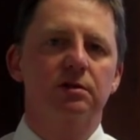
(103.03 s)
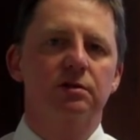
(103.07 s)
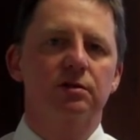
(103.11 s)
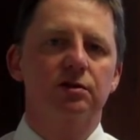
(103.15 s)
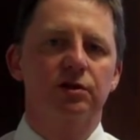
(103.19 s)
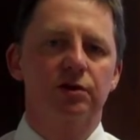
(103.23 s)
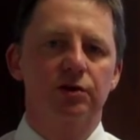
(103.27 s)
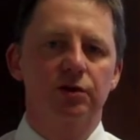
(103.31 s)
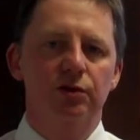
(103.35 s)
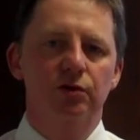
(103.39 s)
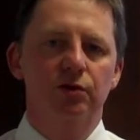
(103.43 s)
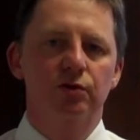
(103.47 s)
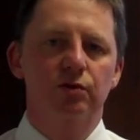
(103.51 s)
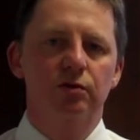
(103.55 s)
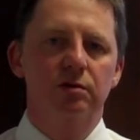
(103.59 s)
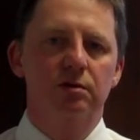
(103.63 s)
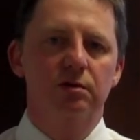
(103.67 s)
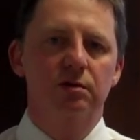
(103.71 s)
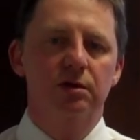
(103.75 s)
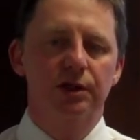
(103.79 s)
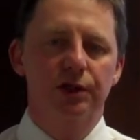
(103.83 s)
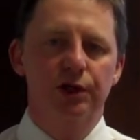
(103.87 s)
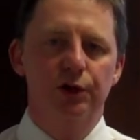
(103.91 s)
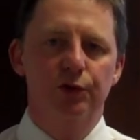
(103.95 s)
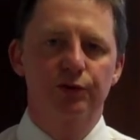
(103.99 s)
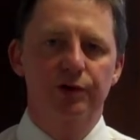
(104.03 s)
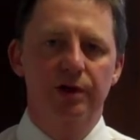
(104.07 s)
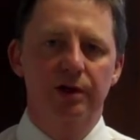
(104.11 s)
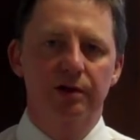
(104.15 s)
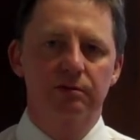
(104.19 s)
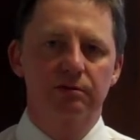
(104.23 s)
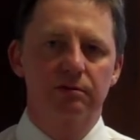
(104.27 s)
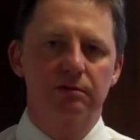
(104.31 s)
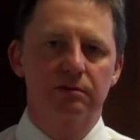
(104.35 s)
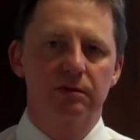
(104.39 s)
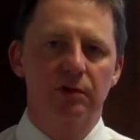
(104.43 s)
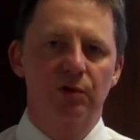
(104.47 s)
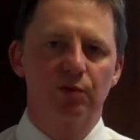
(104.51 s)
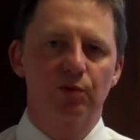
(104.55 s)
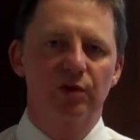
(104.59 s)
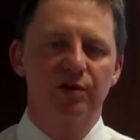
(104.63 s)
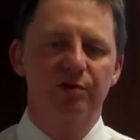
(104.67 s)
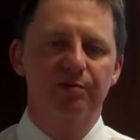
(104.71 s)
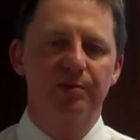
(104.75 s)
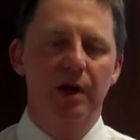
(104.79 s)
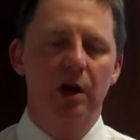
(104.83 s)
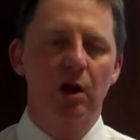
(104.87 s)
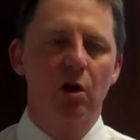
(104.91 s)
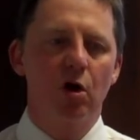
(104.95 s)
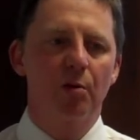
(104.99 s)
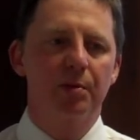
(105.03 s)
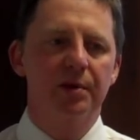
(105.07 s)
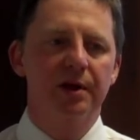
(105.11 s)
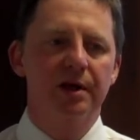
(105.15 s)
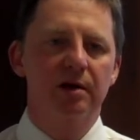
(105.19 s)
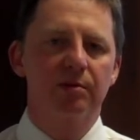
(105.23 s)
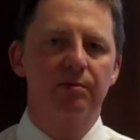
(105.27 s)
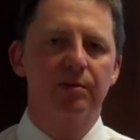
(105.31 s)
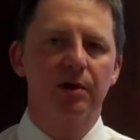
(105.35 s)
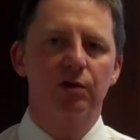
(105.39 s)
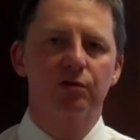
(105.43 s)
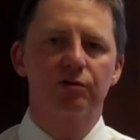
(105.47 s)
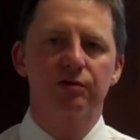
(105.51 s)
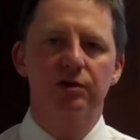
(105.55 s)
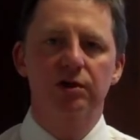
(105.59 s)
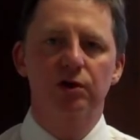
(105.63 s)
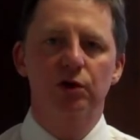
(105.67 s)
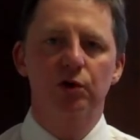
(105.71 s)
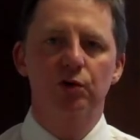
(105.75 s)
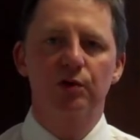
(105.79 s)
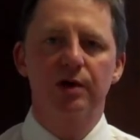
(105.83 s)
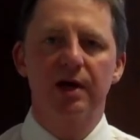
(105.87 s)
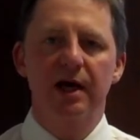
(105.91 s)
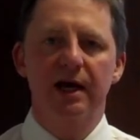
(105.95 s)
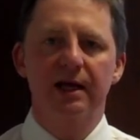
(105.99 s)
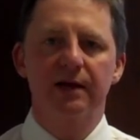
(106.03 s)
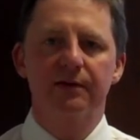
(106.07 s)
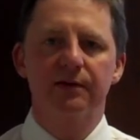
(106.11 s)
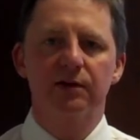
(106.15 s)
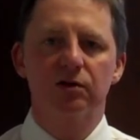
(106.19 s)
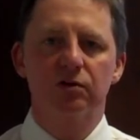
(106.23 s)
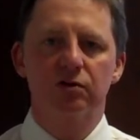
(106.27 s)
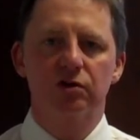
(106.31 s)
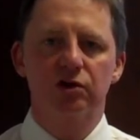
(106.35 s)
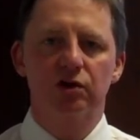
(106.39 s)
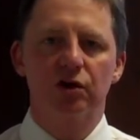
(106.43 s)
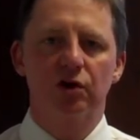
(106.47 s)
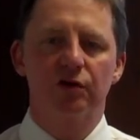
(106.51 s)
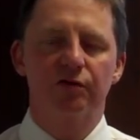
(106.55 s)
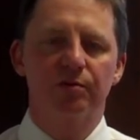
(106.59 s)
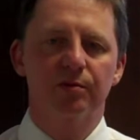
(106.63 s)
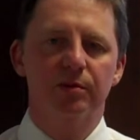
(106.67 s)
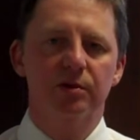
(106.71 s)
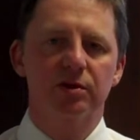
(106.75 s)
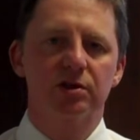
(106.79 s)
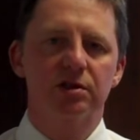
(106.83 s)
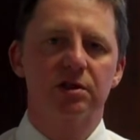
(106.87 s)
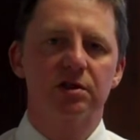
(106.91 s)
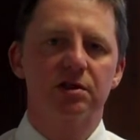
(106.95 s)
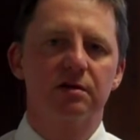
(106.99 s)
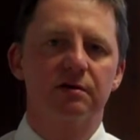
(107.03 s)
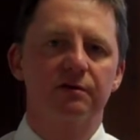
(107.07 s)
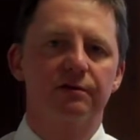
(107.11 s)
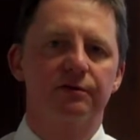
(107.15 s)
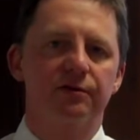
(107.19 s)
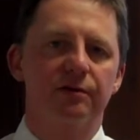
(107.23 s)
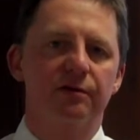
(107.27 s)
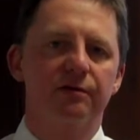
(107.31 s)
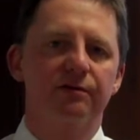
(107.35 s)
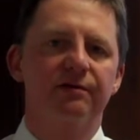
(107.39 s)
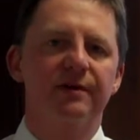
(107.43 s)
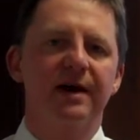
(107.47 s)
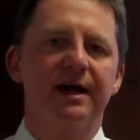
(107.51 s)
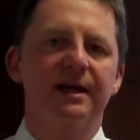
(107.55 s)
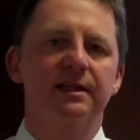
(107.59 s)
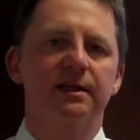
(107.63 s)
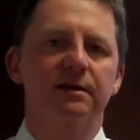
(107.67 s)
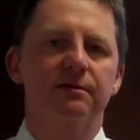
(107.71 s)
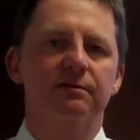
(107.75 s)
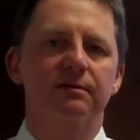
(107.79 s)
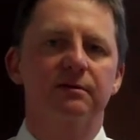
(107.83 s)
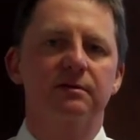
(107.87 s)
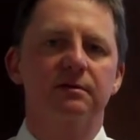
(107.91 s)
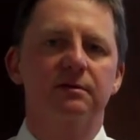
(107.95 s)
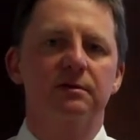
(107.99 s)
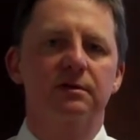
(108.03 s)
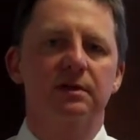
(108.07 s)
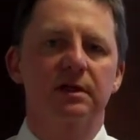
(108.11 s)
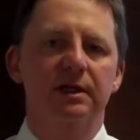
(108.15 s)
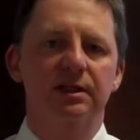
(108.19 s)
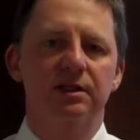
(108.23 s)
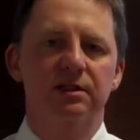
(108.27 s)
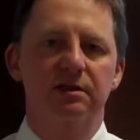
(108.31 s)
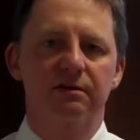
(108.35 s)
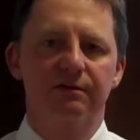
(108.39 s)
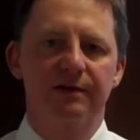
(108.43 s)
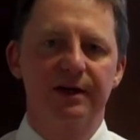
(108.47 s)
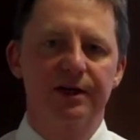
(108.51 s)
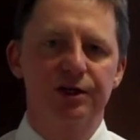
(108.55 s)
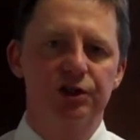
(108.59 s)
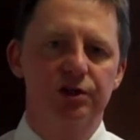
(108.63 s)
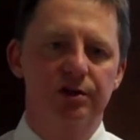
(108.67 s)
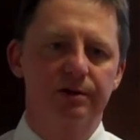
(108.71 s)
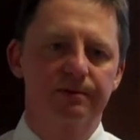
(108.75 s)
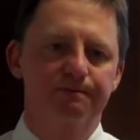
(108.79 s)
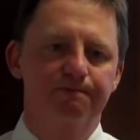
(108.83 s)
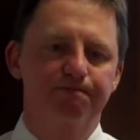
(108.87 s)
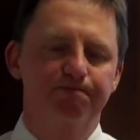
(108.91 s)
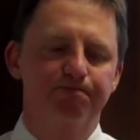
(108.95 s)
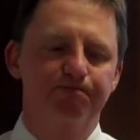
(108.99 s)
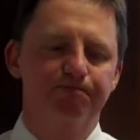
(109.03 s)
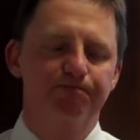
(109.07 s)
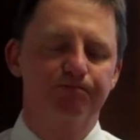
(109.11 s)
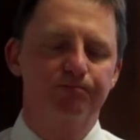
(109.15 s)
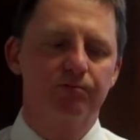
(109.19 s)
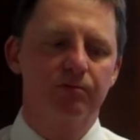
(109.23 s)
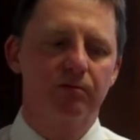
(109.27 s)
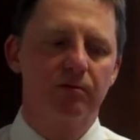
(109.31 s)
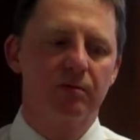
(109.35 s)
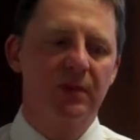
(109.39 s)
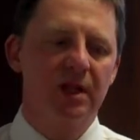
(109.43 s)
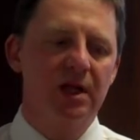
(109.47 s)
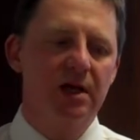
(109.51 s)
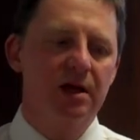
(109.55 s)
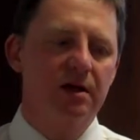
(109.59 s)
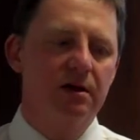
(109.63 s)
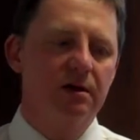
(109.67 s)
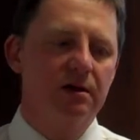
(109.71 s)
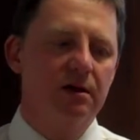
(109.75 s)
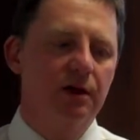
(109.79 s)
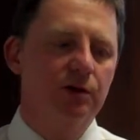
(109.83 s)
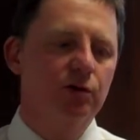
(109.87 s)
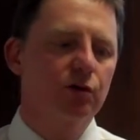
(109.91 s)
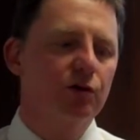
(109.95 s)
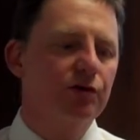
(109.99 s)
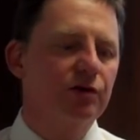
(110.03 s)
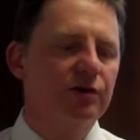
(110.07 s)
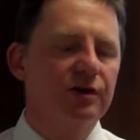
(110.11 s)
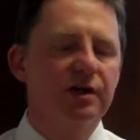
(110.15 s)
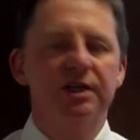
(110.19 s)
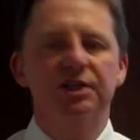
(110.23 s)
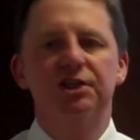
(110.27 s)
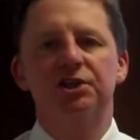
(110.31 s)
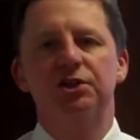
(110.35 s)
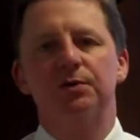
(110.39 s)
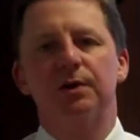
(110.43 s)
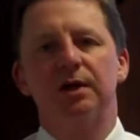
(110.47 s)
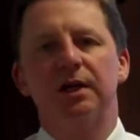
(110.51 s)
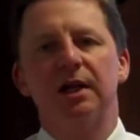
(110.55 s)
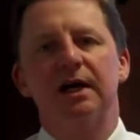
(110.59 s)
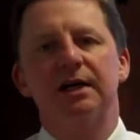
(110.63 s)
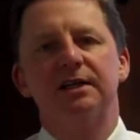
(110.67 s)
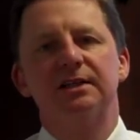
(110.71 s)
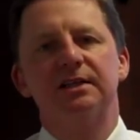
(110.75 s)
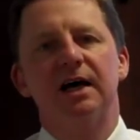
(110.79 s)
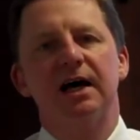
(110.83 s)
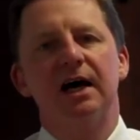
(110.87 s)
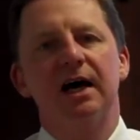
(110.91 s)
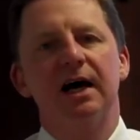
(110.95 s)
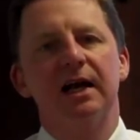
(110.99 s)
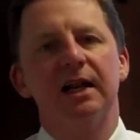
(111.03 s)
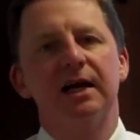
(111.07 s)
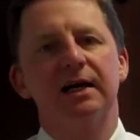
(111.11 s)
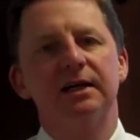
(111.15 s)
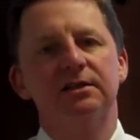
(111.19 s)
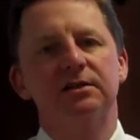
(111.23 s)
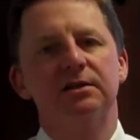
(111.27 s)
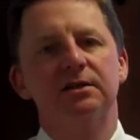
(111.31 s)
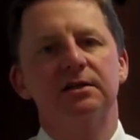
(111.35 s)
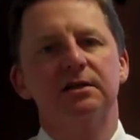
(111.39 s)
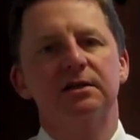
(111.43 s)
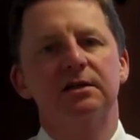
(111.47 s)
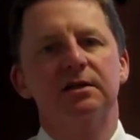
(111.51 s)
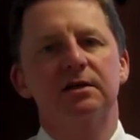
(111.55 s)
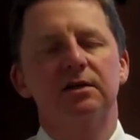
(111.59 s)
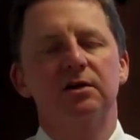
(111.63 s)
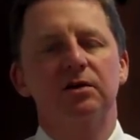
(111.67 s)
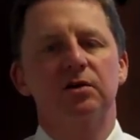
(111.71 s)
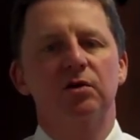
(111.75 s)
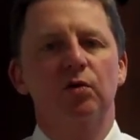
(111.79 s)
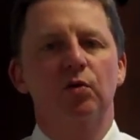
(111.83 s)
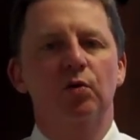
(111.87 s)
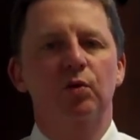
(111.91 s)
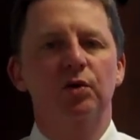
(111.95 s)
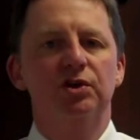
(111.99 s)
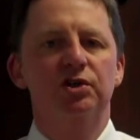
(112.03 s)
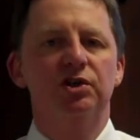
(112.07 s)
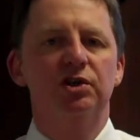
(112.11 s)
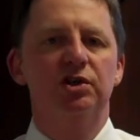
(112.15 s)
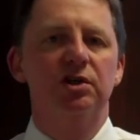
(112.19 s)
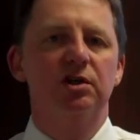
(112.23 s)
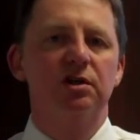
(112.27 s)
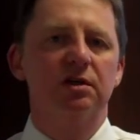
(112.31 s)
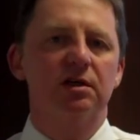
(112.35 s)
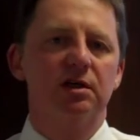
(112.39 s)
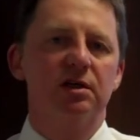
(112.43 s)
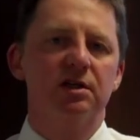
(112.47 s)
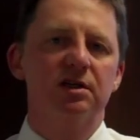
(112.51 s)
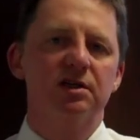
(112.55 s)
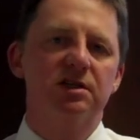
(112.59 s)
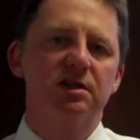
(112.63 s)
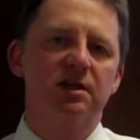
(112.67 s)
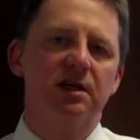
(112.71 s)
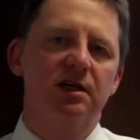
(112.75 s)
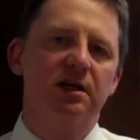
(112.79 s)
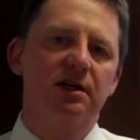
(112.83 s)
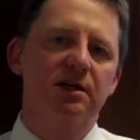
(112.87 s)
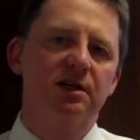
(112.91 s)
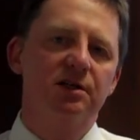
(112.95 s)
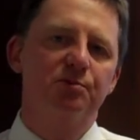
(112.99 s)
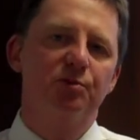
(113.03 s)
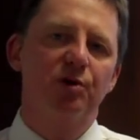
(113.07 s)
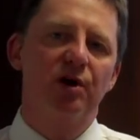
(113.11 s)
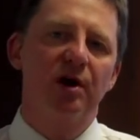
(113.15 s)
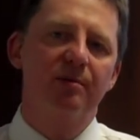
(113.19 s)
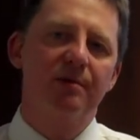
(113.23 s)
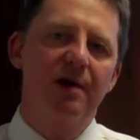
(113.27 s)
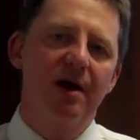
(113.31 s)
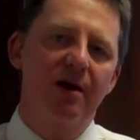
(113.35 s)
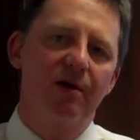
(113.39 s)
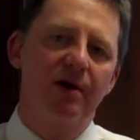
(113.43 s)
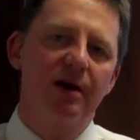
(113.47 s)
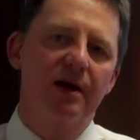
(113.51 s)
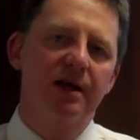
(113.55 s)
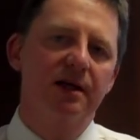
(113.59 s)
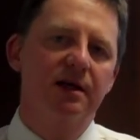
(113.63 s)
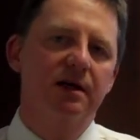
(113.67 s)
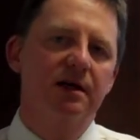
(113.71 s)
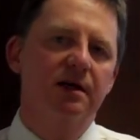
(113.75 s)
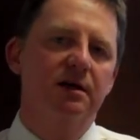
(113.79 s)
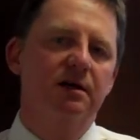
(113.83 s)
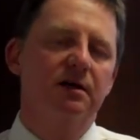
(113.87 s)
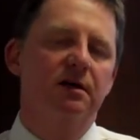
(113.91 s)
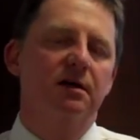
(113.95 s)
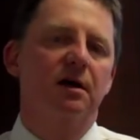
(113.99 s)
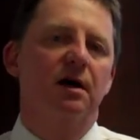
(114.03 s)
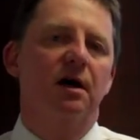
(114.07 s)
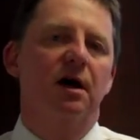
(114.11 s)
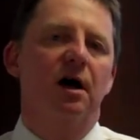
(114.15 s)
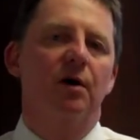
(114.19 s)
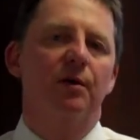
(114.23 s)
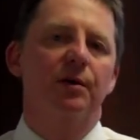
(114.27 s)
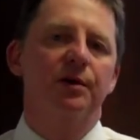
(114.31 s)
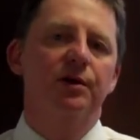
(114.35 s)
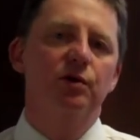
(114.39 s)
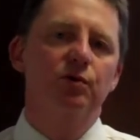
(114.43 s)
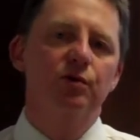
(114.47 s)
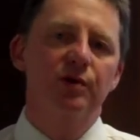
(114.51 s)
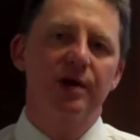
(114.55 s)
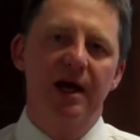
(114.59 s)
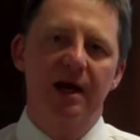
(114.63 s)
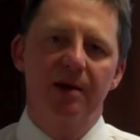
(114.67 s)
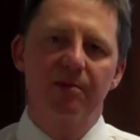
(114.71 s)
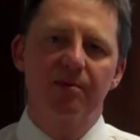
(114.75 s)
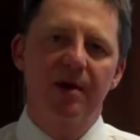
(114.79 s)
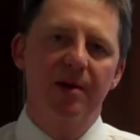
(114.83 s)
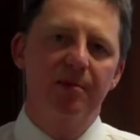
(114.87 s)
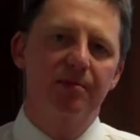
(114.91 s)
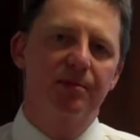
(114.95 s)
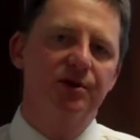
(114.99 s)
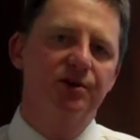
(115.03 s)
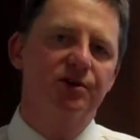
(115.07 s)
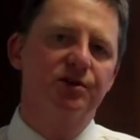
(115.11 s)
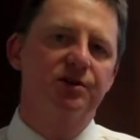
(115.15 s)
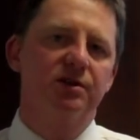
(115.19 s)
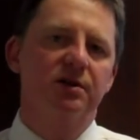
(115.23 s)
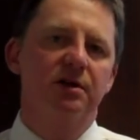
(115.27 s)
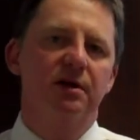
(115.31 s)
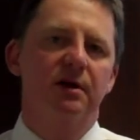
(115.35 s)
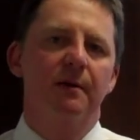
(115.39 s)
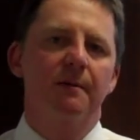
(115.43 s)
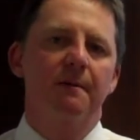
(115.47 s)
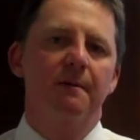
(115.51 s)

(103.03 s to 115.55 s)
to the Union. And we've been lobbying both the UK and the Dutch governments for effective intervention. Another issue I'd like to highlight, which concerns primarily our UK members,